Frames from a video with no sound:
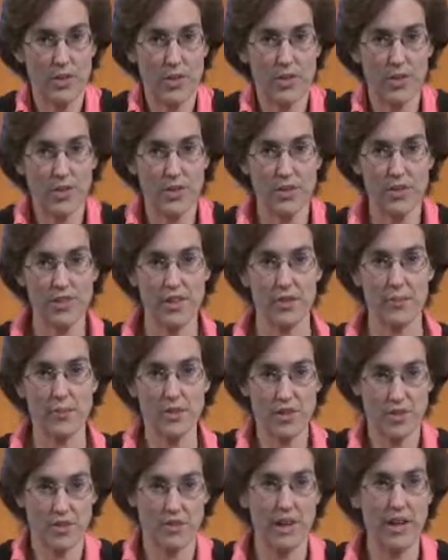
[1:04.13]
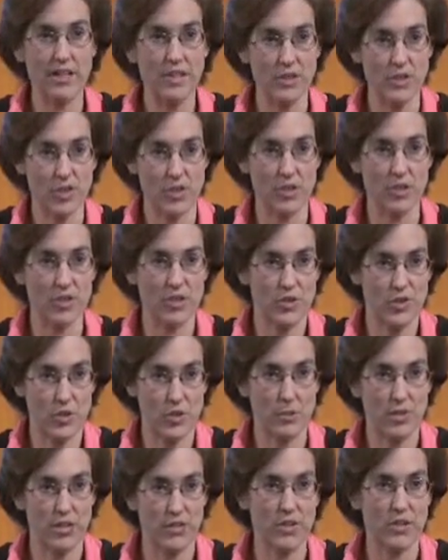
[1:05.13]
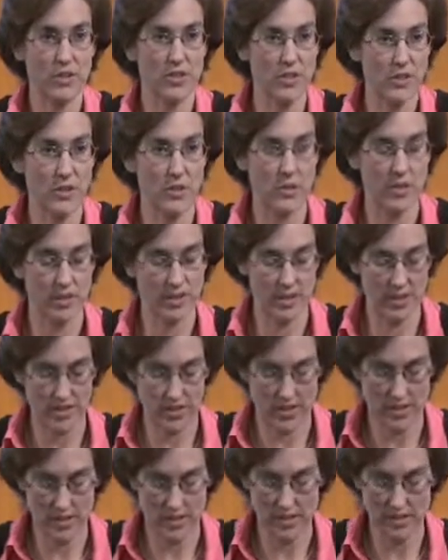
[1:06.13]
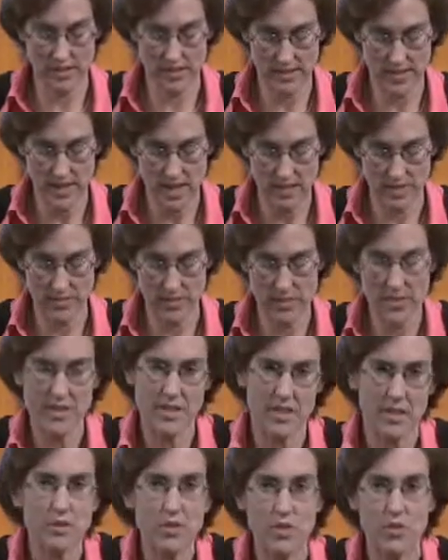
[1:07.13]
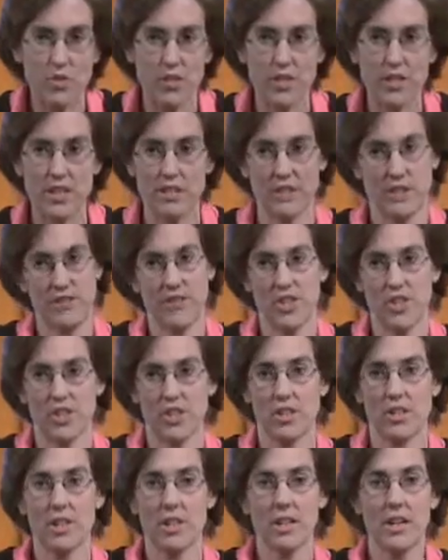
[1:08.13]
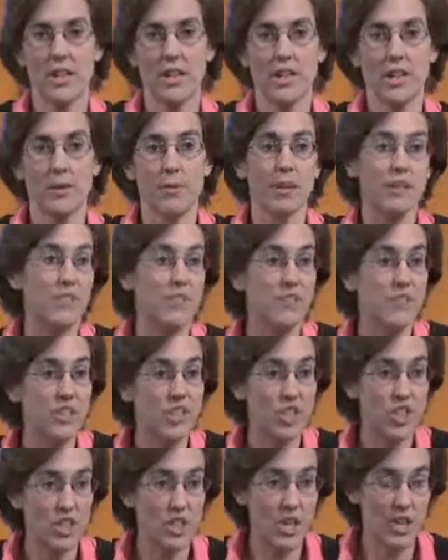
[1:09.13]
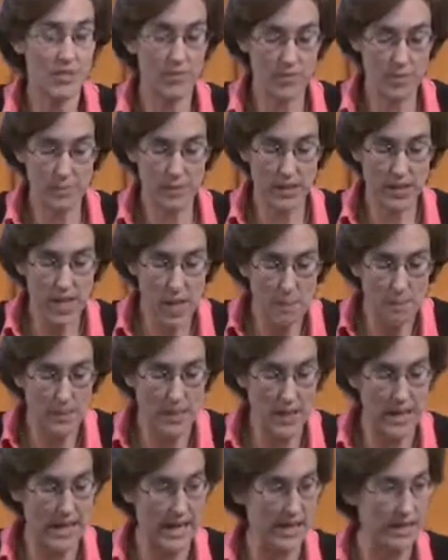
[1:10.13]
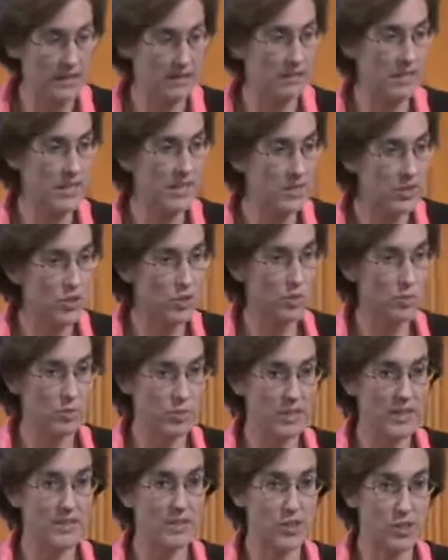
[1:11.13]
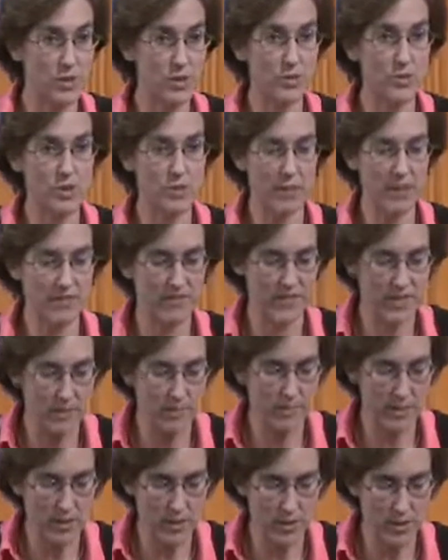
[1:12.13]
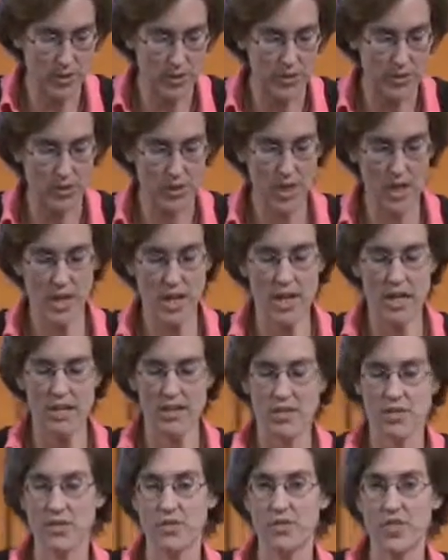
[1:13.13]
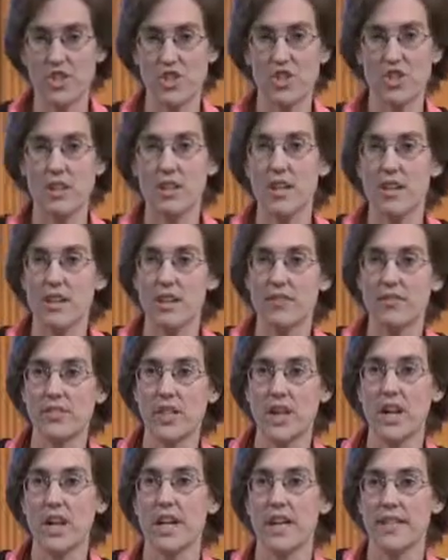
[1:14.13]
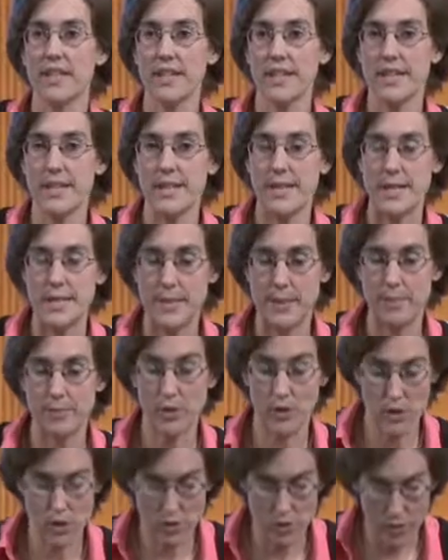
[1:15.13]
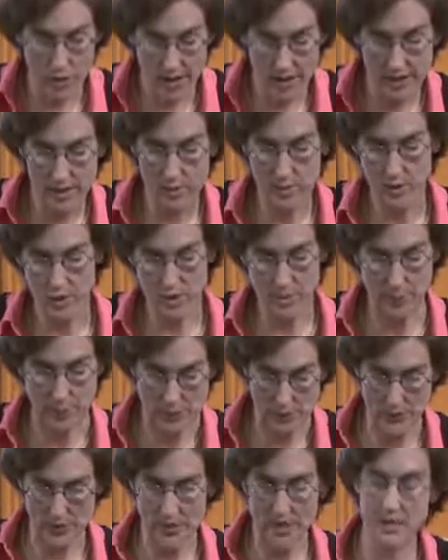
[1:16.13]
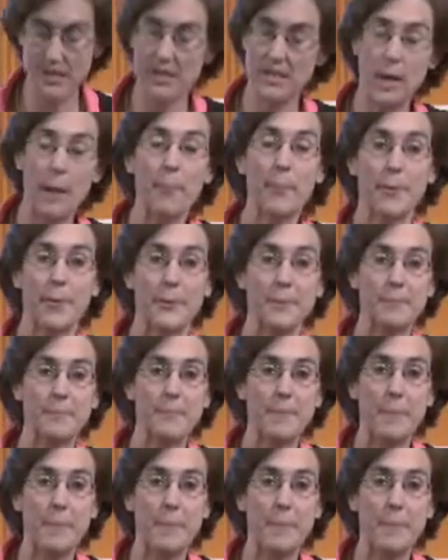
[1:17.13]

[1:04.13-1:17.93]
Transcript: the earth and which threatens to consume even the soil, the earth itself. So it's an extraordinary vision. We have a vision of the plumb line, right? The tool that's used by builders. There's a vision of God destroying worshipers in the temple.